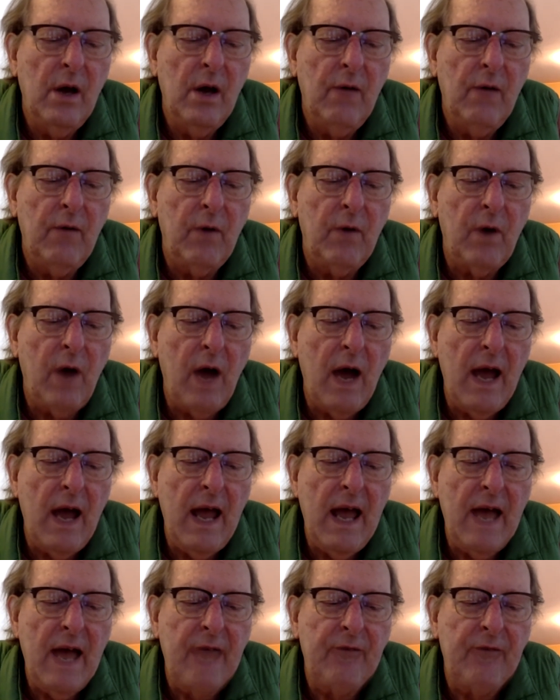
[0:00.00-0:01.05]
For I
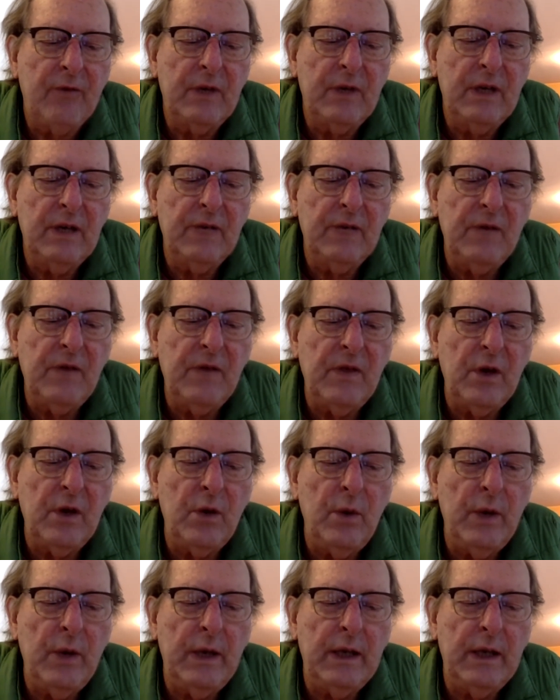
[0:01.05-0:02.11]
have forgiven their
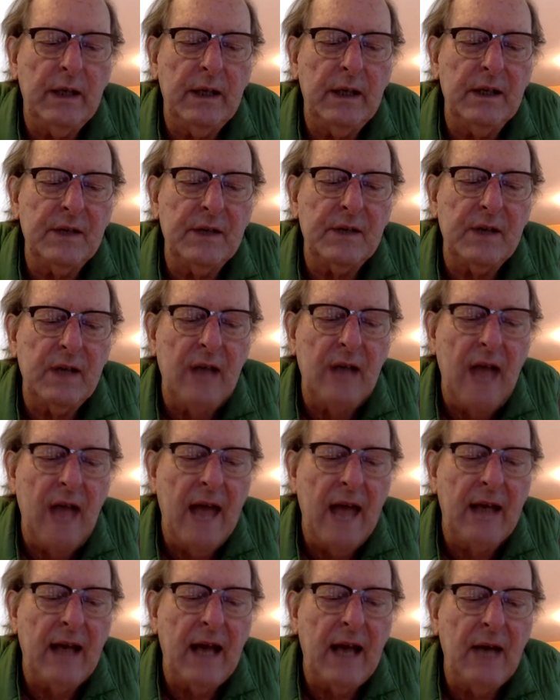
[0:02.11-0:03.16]
wickedness,
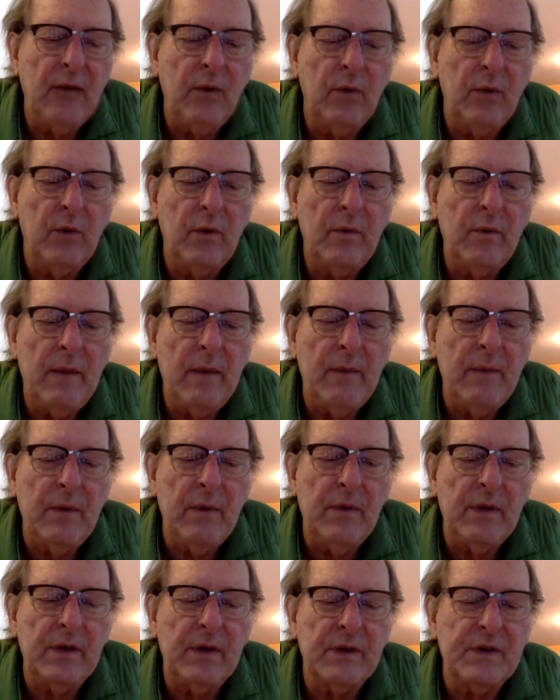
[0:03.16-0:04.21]
and I will remember
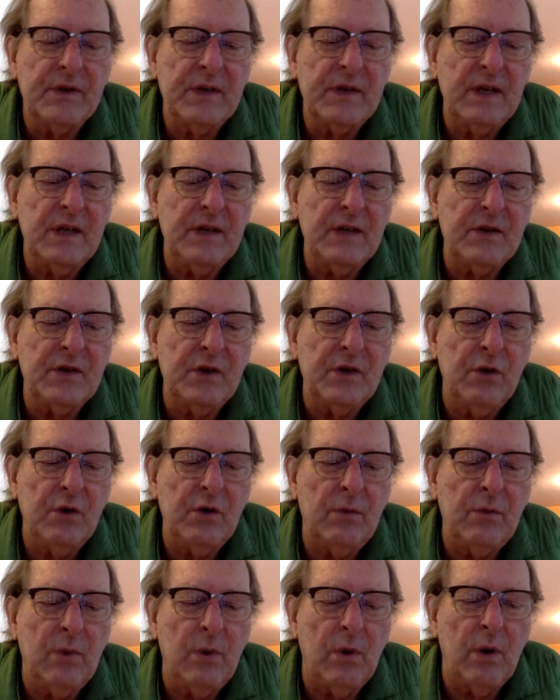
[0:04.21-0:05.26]
their sins no
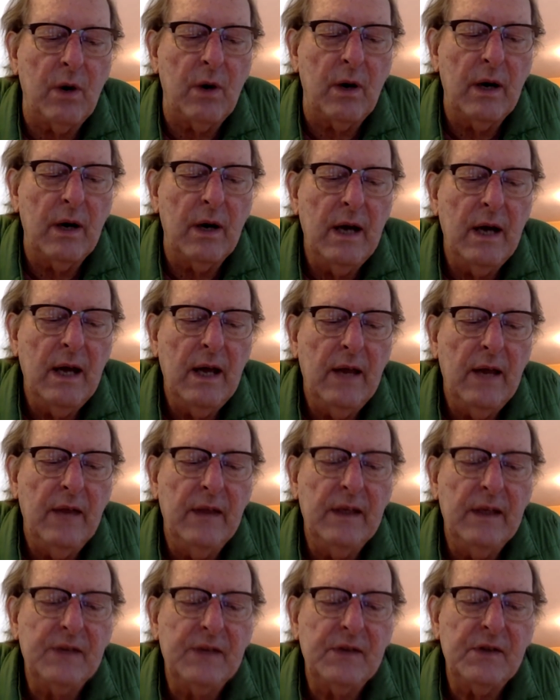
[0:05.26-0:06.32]
more.
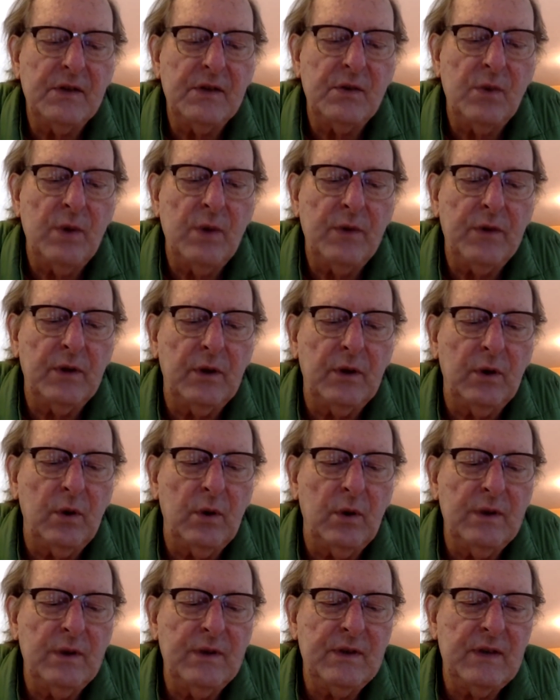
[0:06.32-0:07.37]
This is what the
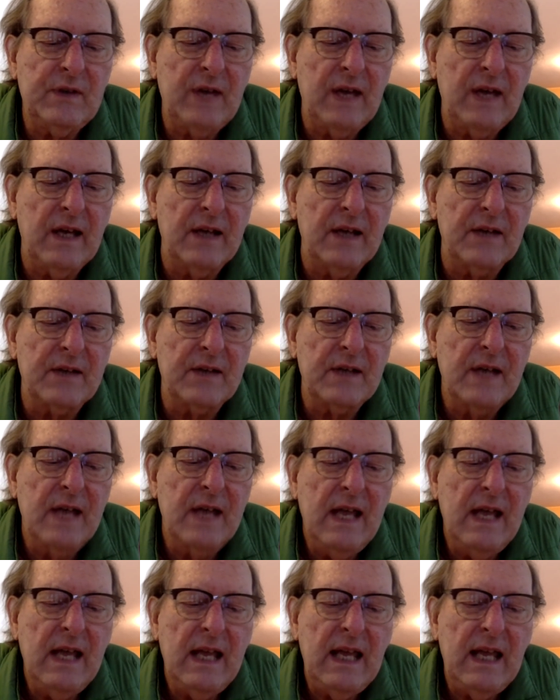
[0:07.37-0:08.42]
Lord says.
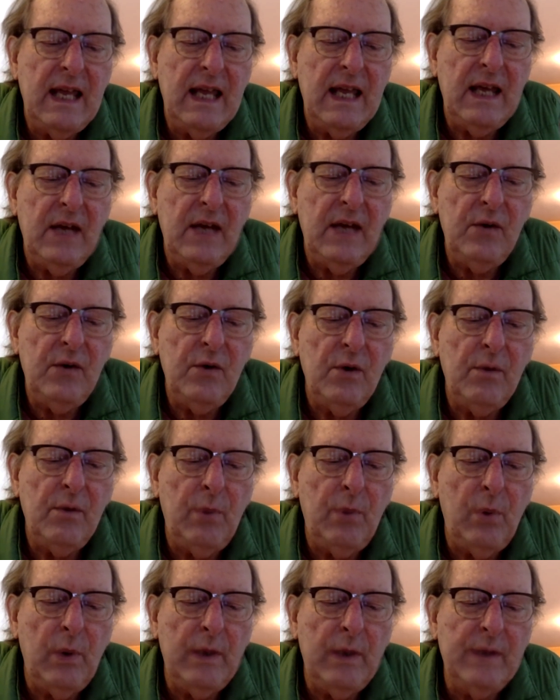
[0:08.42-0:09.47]
He who
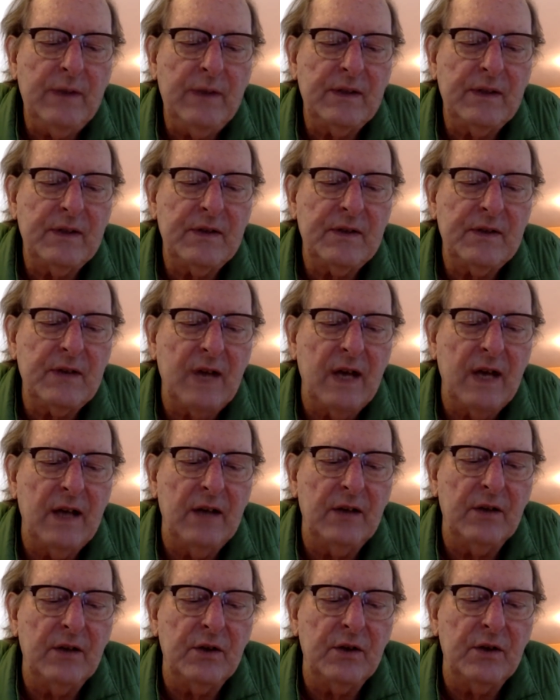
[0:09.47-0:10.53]
appoints the sun
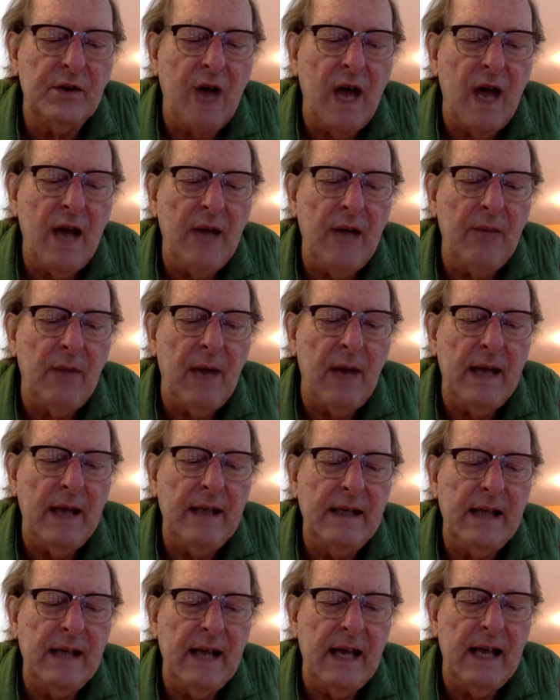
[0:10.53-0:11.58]
to shine by
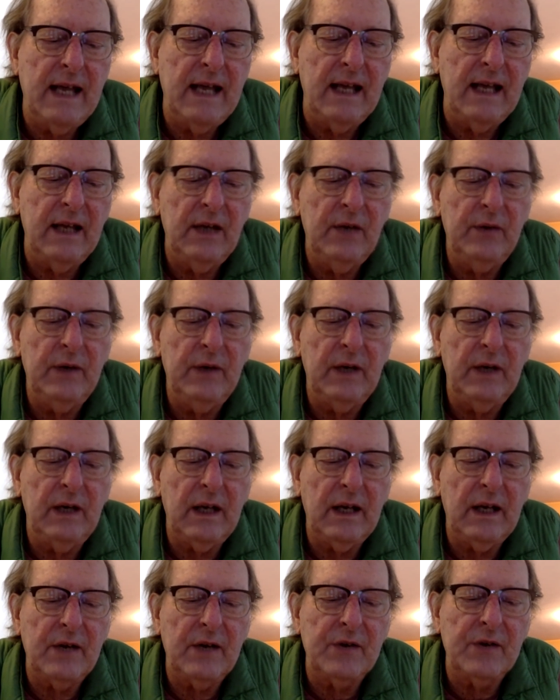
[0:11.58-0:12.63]
day, who
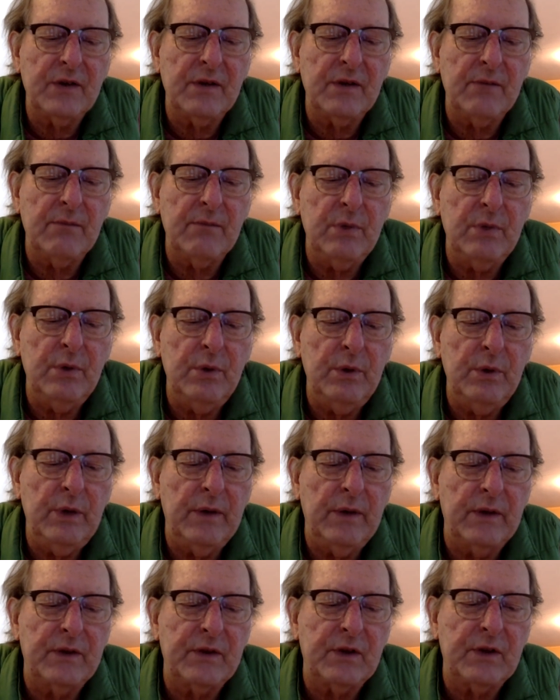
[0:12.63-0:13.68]
declares the moon and
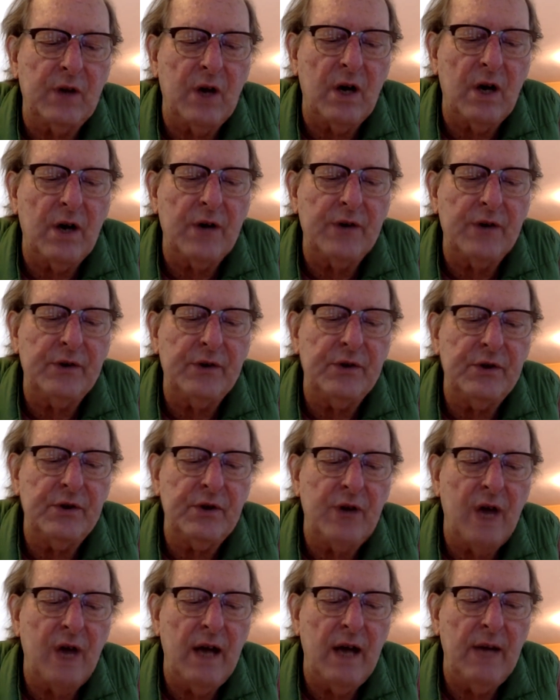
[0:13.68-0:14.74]
the stars to
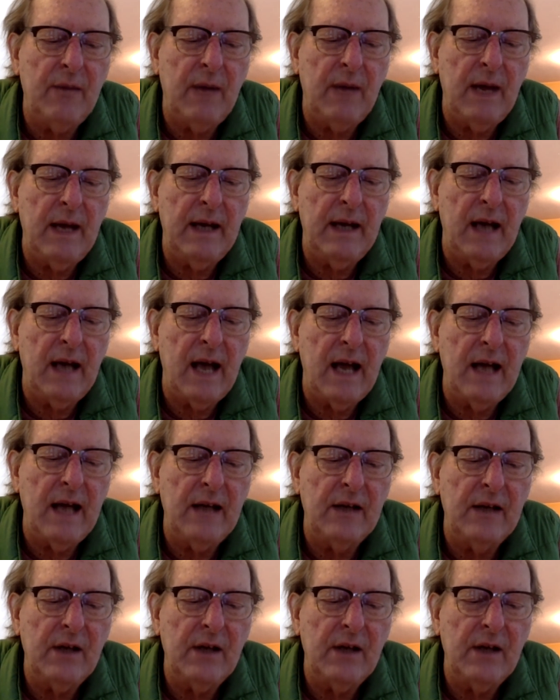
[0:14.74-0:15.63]
shine by night,